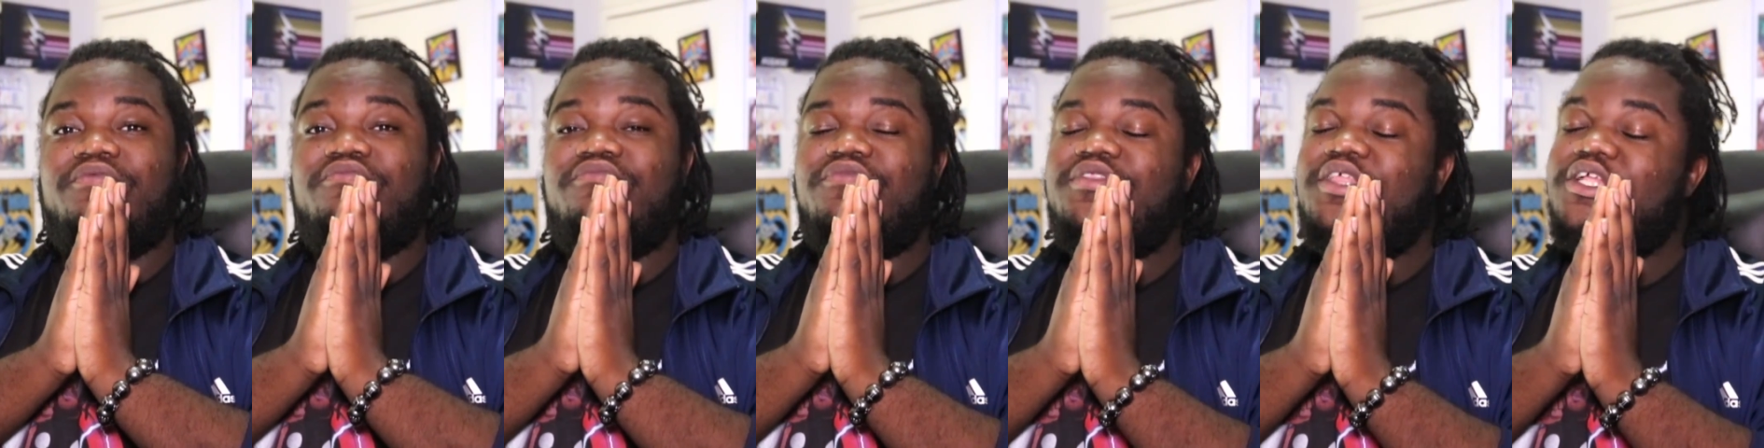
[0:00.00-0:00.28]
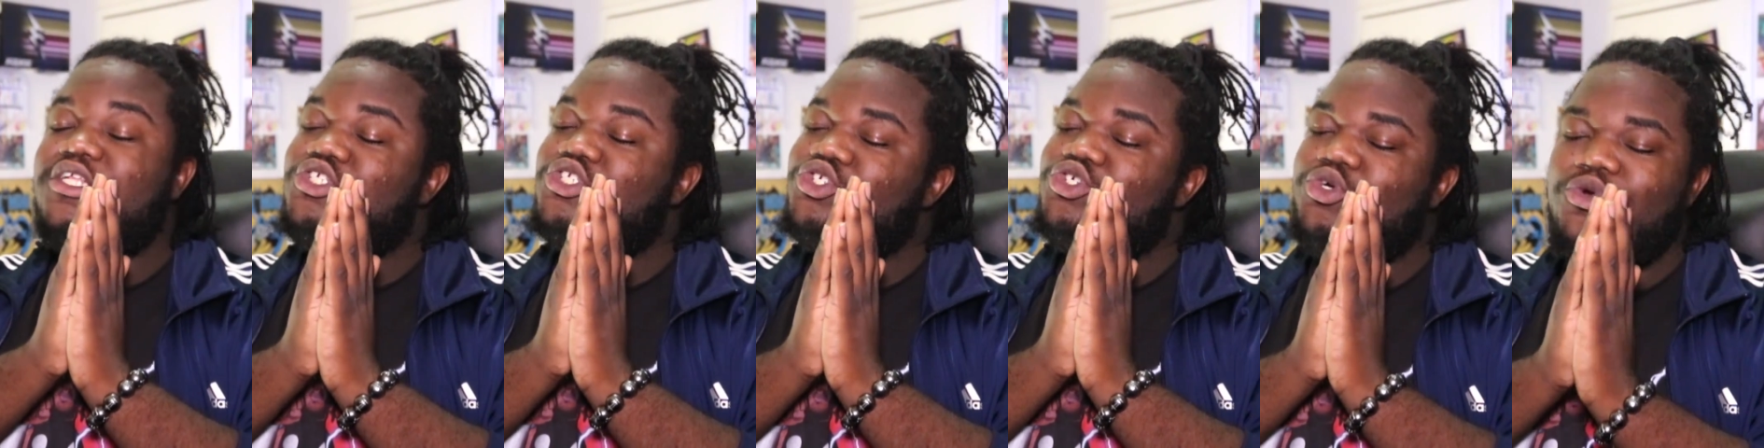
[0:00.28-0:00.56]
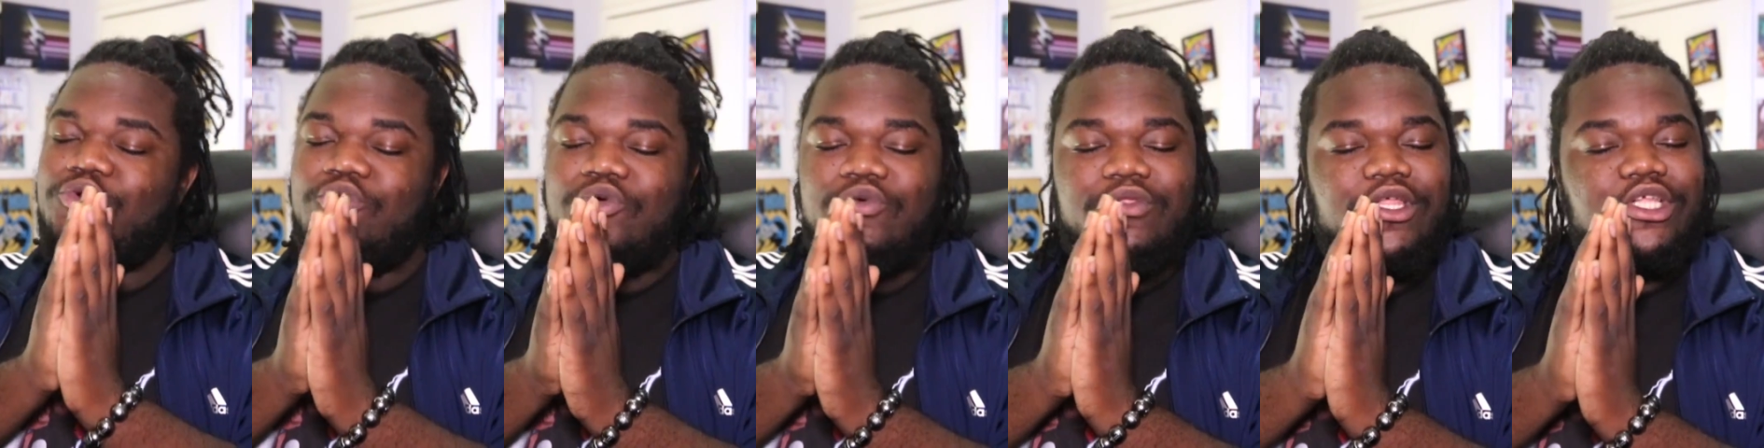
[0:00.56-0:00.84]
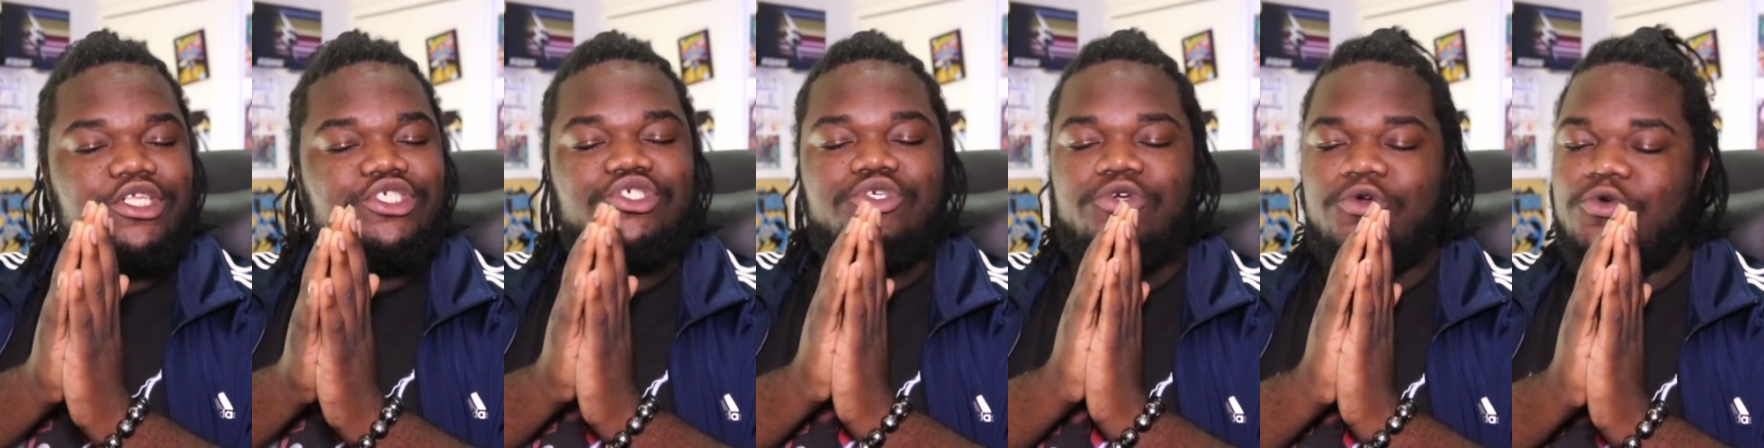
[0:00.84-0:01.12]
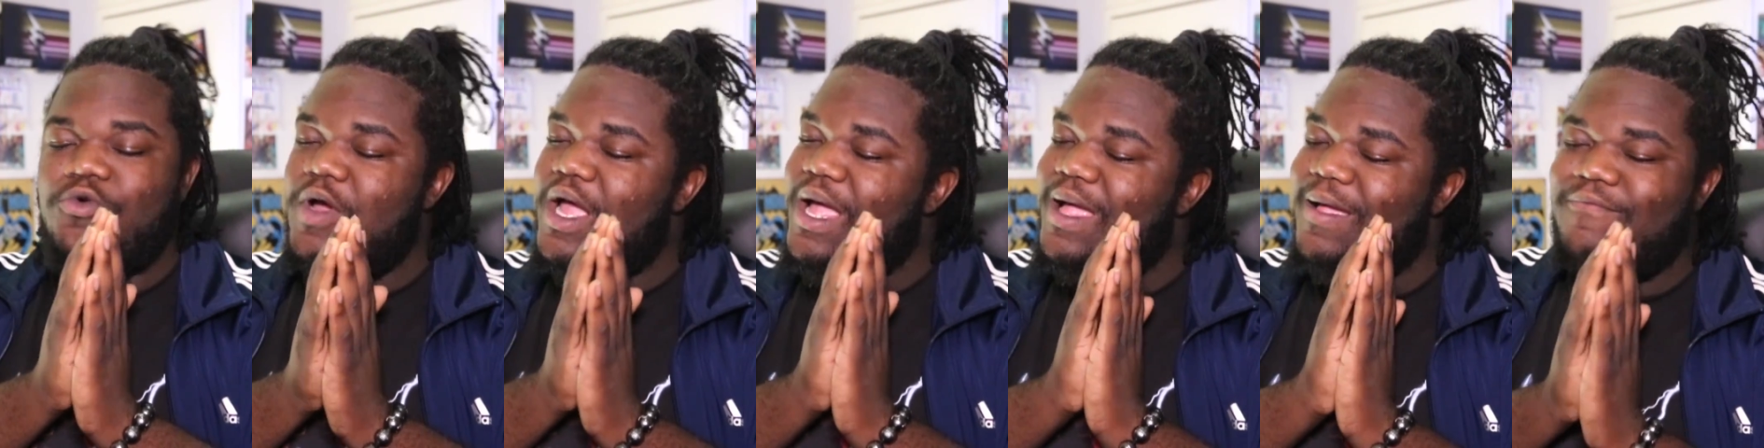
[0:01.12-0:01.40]
The true
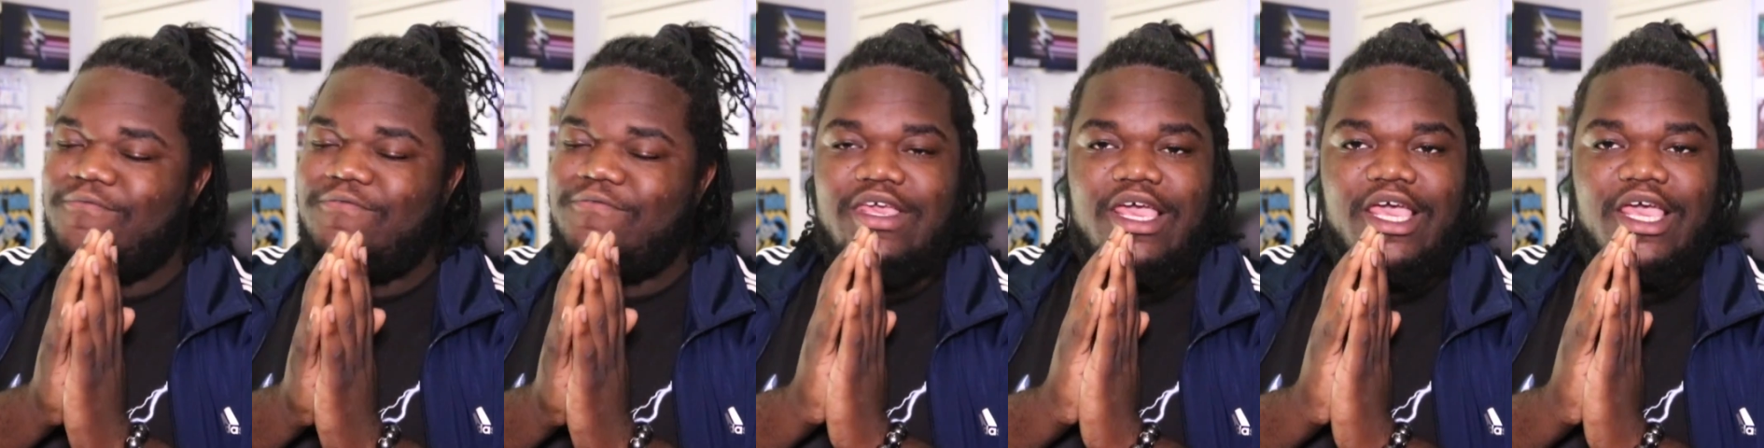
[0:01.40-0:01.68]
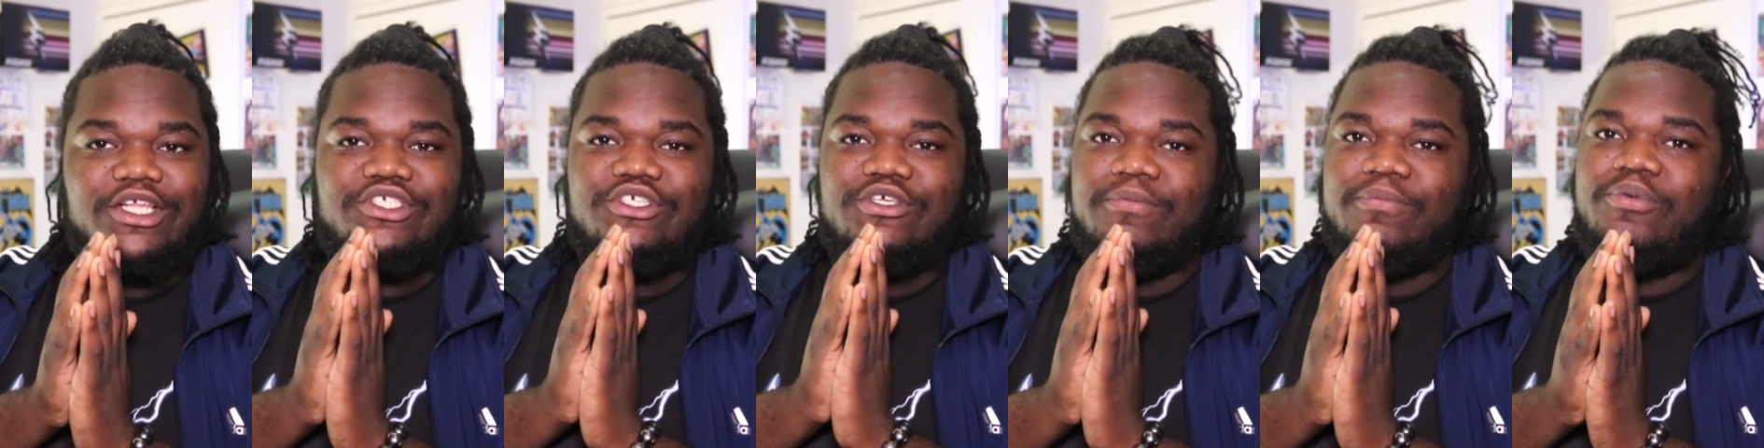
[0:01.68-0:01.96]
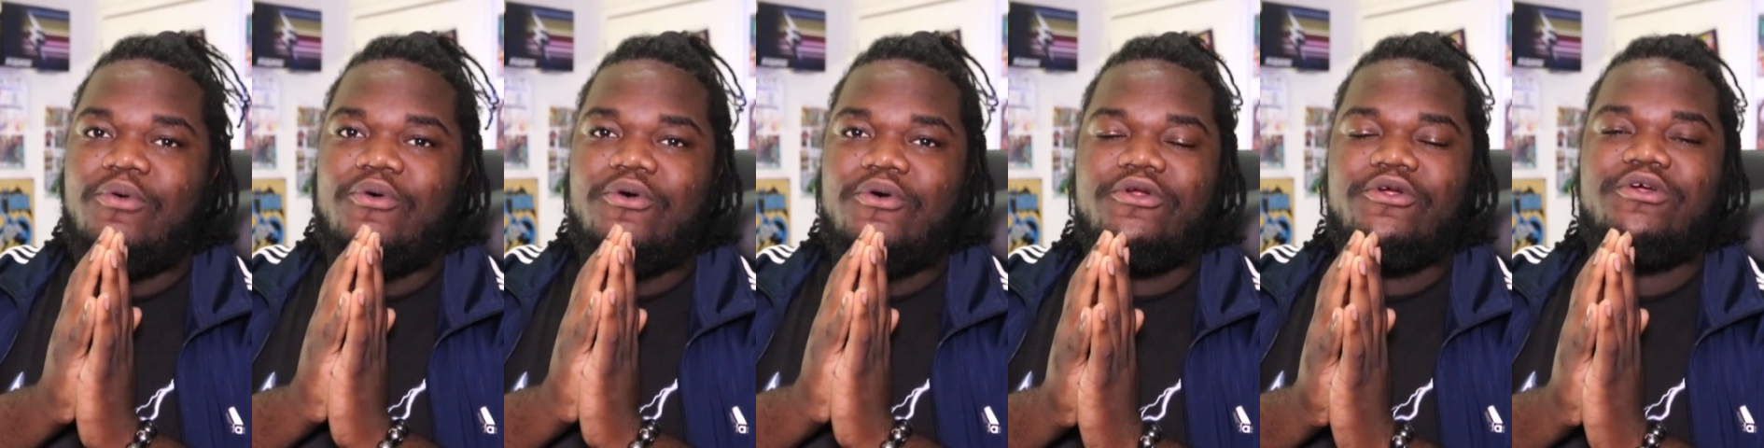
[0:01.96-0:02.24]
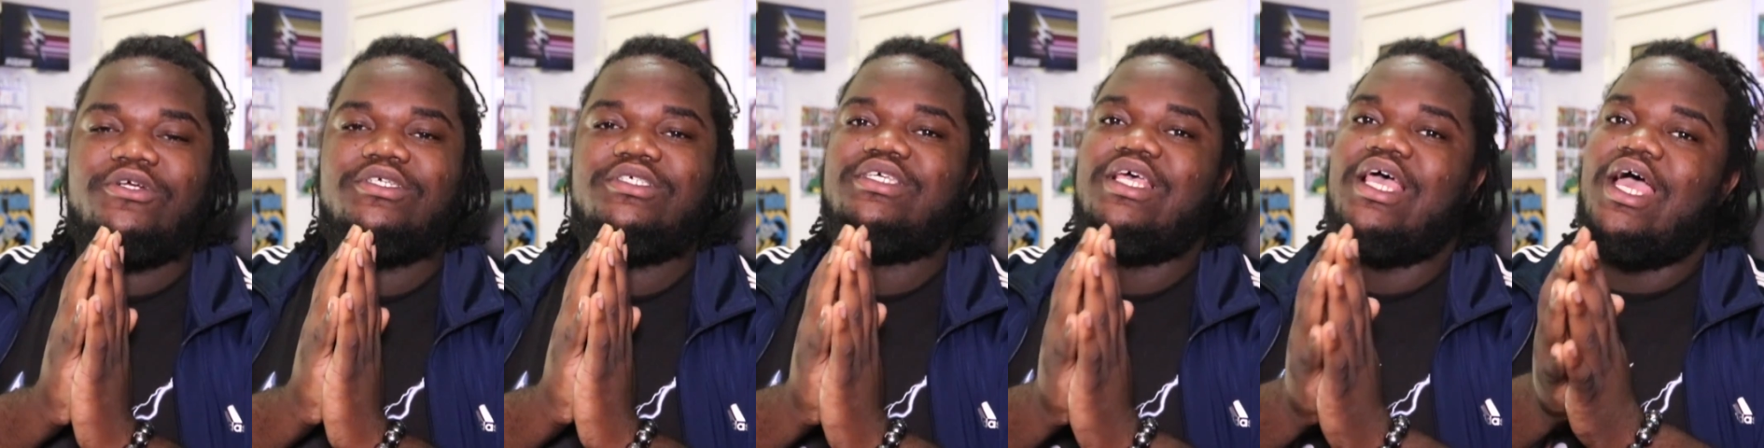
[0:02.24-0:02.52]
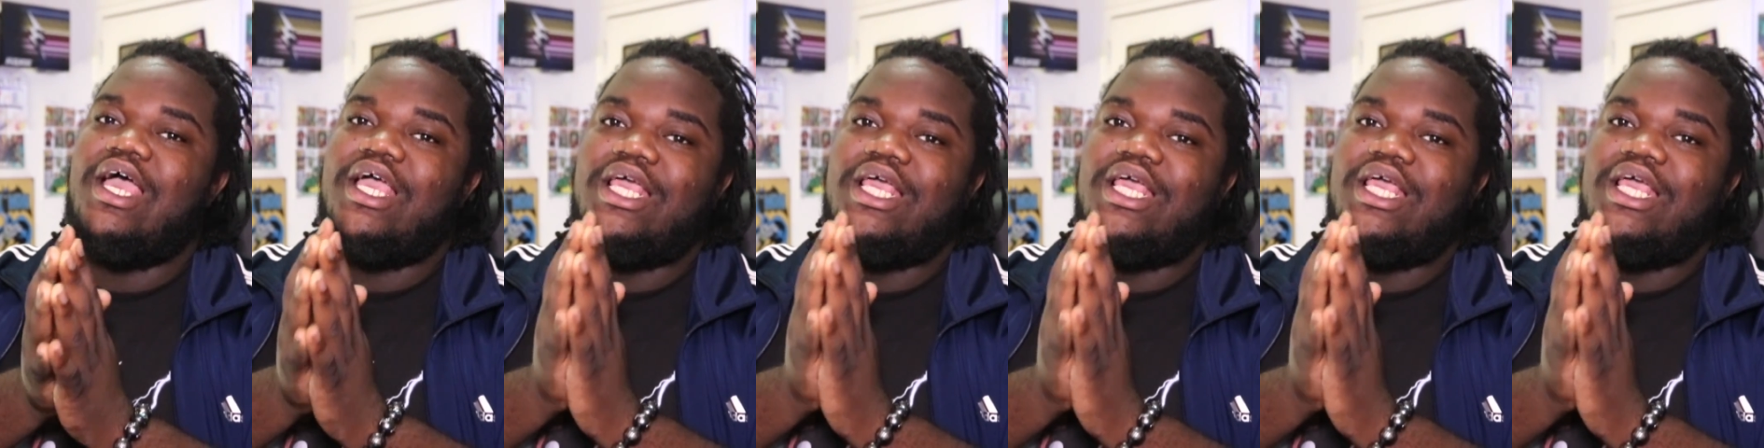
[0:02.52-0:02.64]
MVH supporters,